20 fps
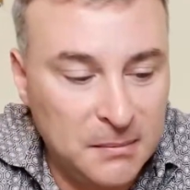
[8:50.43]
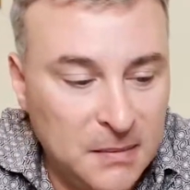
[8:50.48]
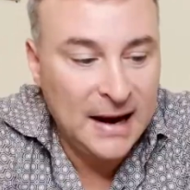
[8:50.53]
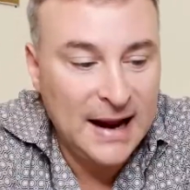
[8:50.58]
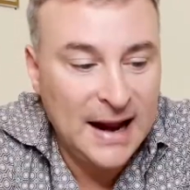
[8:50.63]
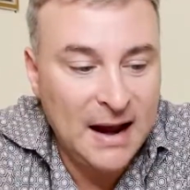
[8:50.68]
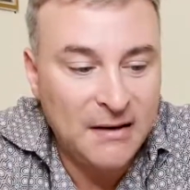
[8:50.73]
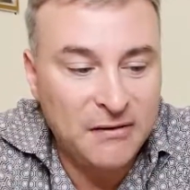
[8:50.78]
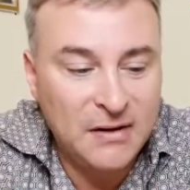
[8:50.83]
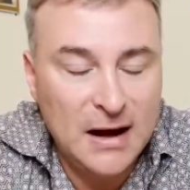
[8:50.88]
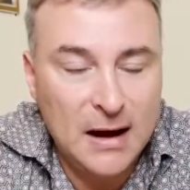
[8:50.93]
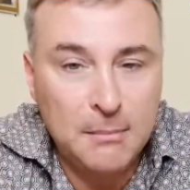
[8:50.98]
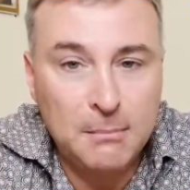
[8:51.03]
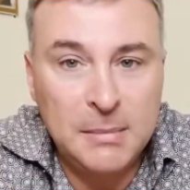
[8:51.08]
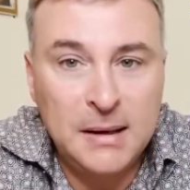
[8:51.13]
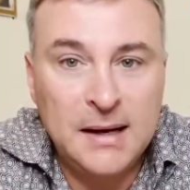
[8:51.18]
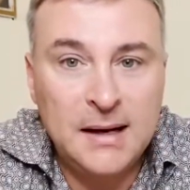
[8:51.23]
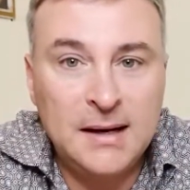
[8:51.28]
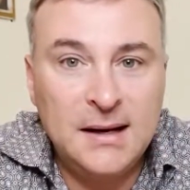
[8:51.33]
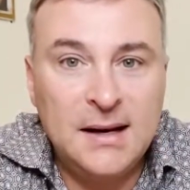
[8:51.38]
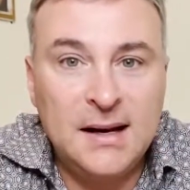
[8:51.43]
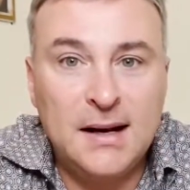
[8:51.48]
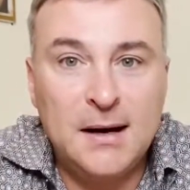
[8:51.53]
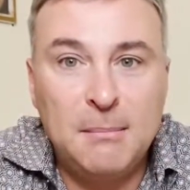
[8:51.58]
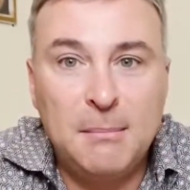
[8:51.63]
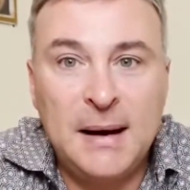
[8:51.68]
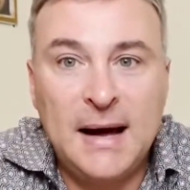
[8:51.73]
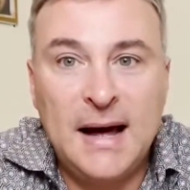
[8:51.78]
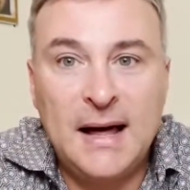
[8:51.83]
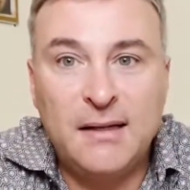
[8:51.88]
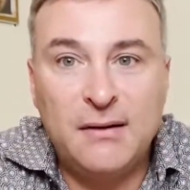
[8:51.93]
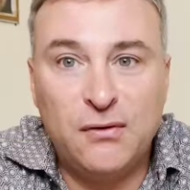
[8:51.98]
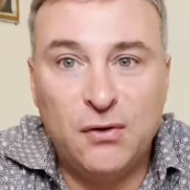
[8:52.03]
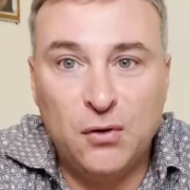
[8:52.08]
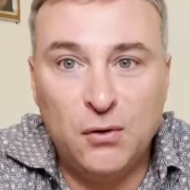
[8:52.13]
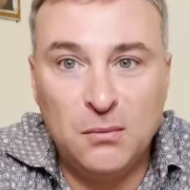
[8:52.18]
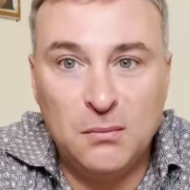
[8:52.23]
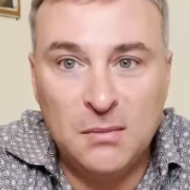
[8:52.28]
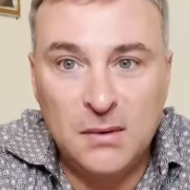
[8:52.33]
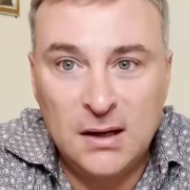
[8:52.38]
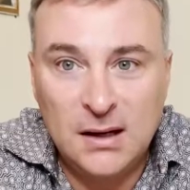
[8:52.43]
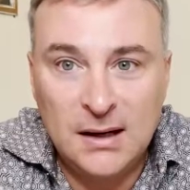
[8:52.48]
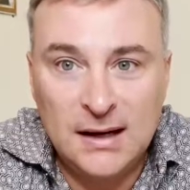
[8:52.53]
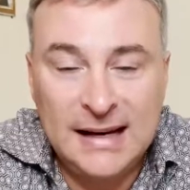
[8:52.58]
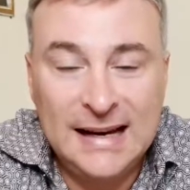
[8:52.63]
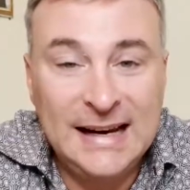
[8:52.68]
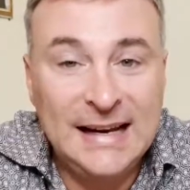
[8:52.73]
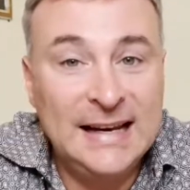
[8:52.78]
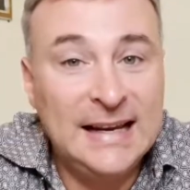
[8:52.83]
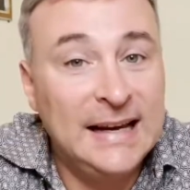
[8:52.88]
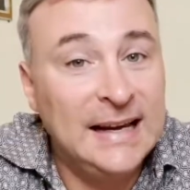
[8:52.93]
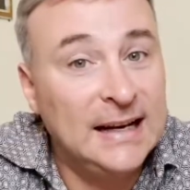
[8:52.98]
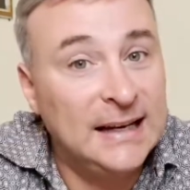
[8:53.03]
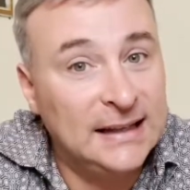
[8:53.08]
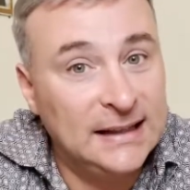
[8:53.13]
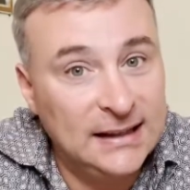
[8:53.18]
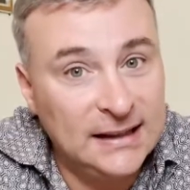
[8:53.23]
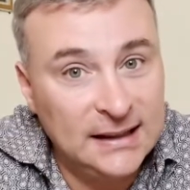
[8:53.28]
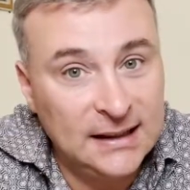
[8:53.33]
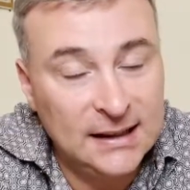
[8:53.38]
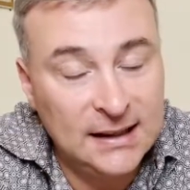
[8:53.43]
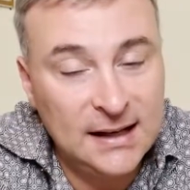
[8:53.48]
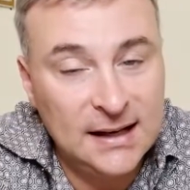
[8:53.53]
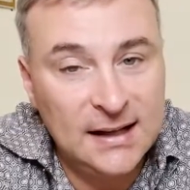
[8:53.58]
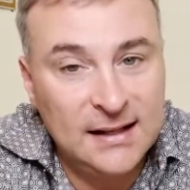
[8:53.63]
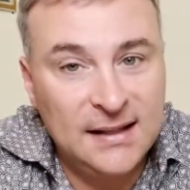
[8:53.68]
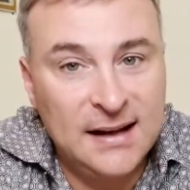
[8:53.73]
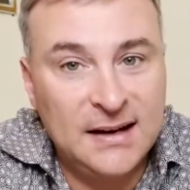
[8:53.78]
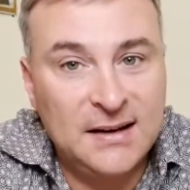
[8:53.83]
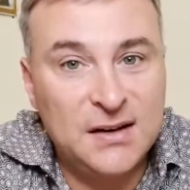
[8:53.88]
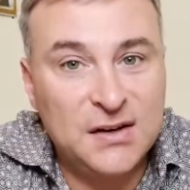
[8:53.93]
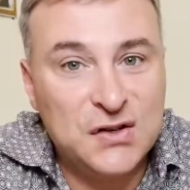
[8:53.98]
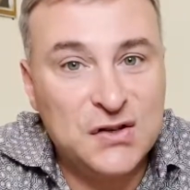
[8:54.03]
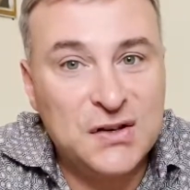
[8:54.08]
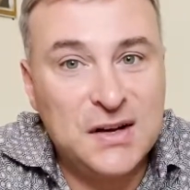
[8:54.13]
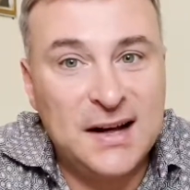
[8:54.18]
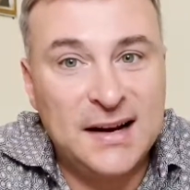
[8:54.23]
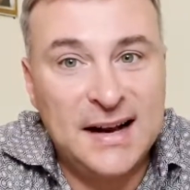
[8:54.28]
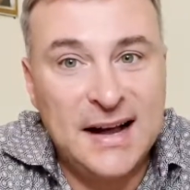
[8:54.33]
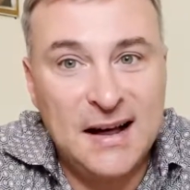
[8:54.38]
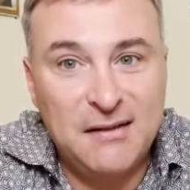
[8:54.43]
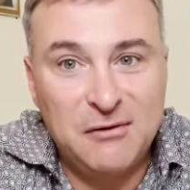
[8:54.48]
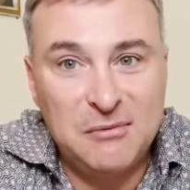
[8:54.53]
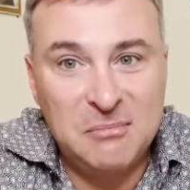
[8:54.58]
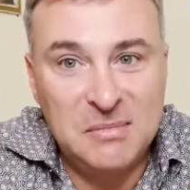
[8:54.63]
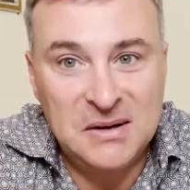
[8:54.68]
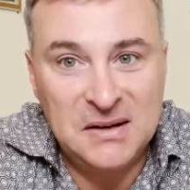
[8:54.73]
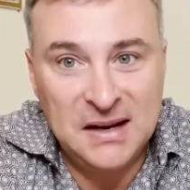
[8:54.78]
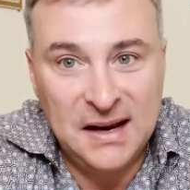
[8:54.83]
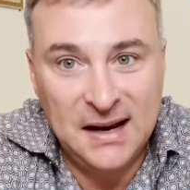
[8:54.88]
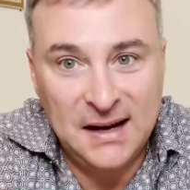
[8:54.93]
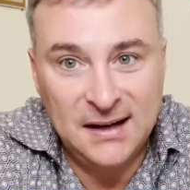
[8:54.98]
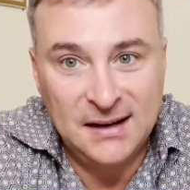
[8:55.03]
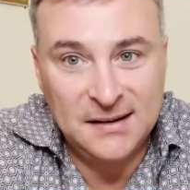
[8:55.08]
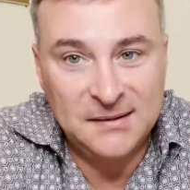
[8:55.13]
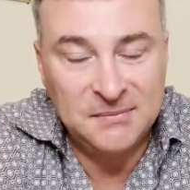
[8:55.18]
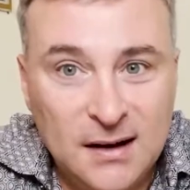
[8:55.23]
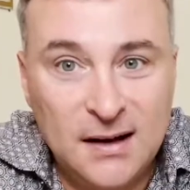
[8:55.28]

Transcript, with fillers: I have not been in a bathroom in Italy that does not have a bidet.